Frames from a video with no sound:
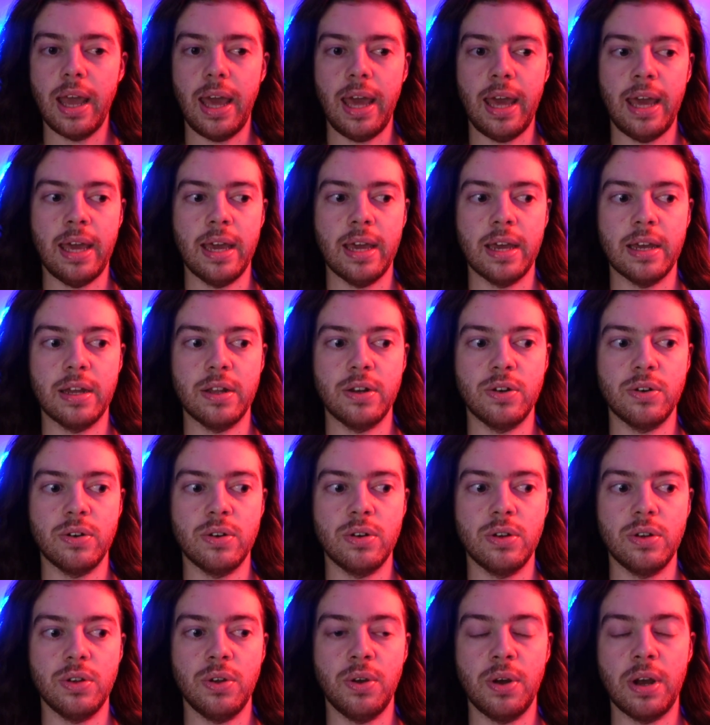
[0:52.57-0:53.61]

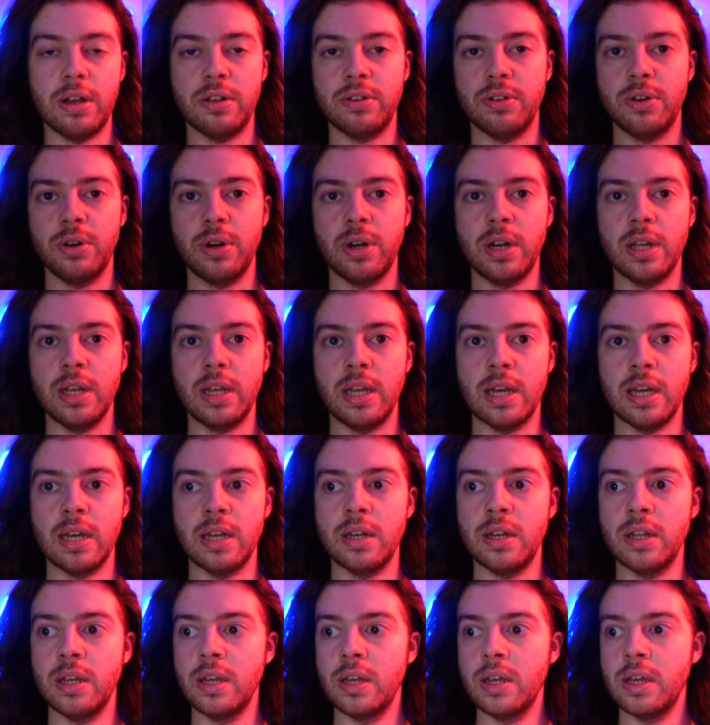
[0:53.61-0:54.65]
And you guys are going to
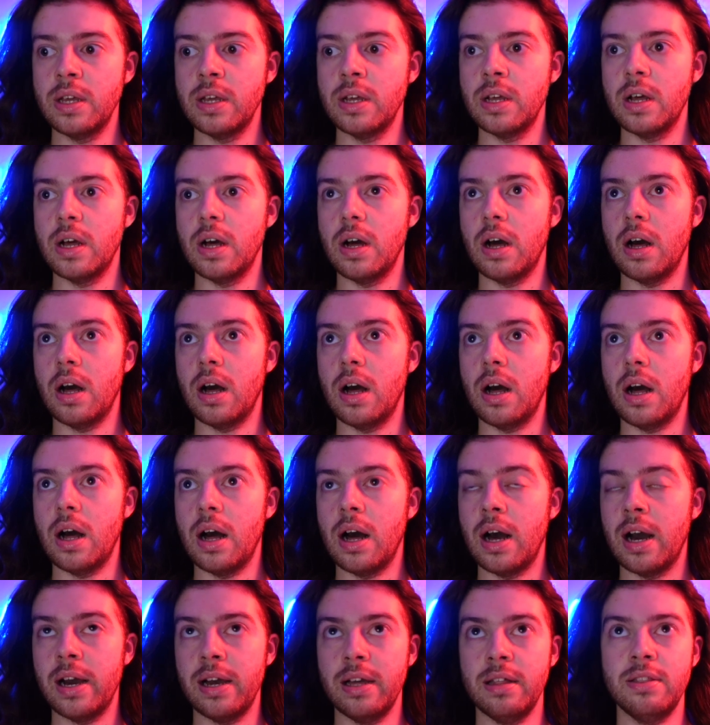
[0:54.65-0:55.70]
get,
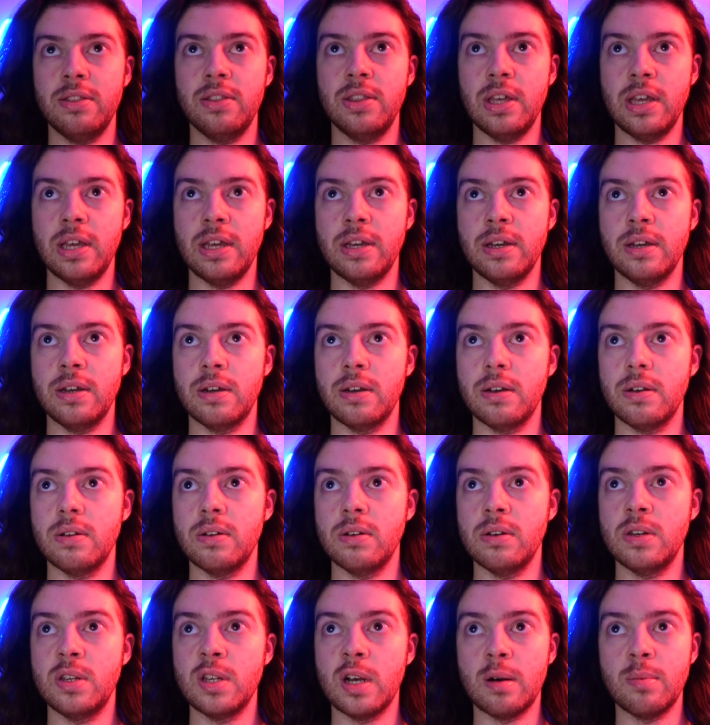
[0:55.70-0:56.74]
I think,
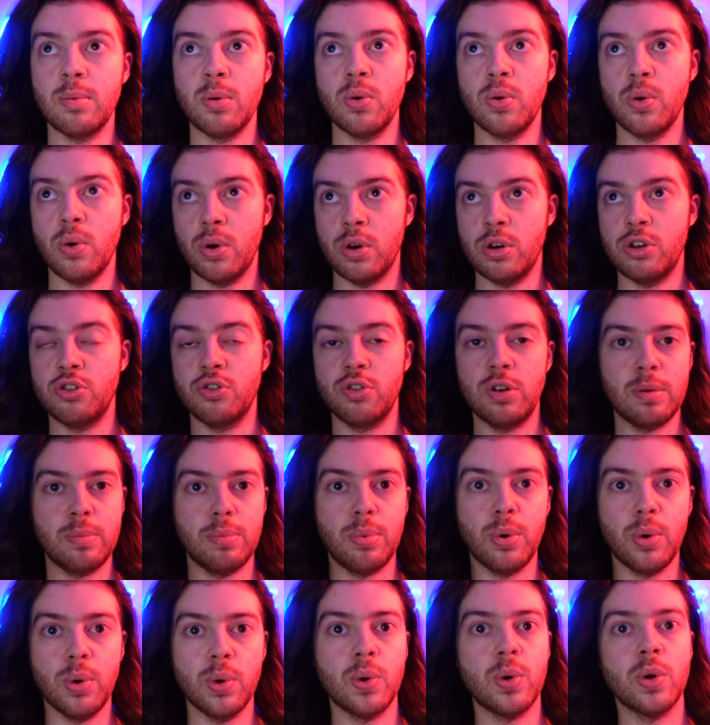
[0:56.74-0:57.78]
double or
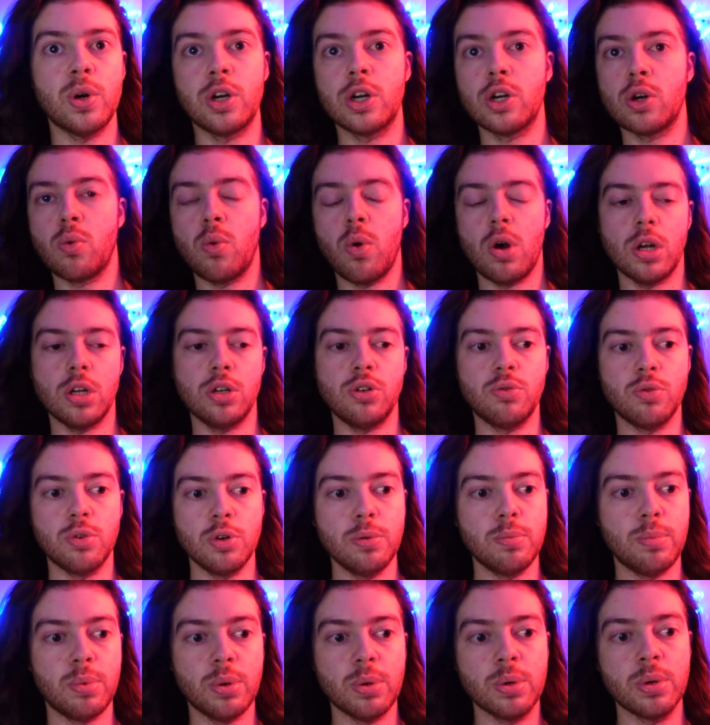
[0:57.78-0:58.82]
triple or
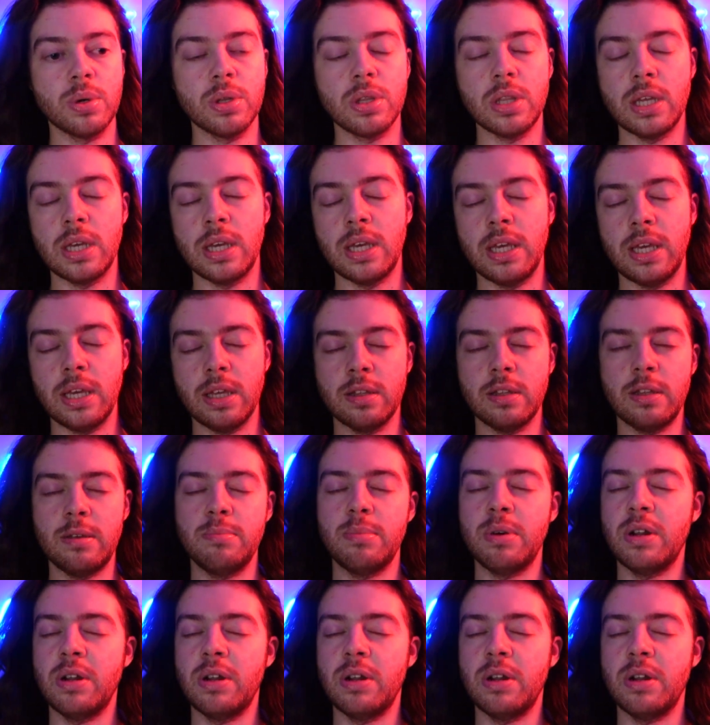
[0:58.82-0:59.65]
quadruple the healing